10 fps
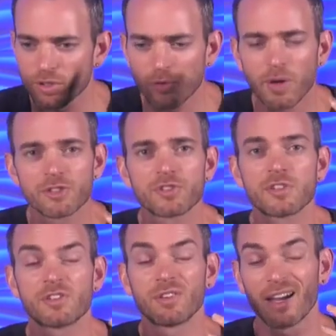
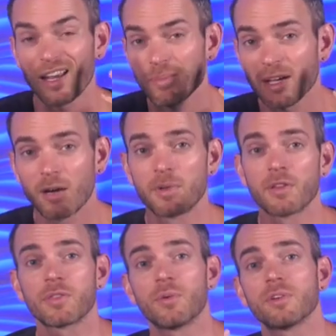questions and you kind of become an
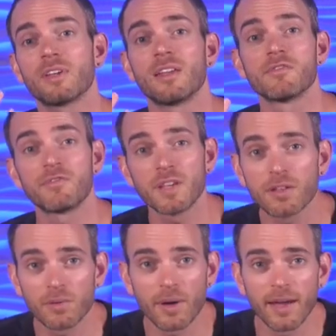authoritative
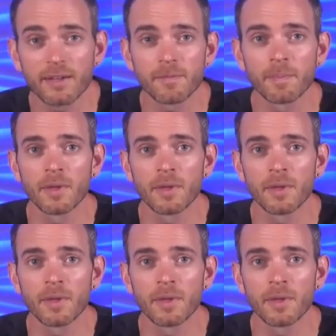figure, right?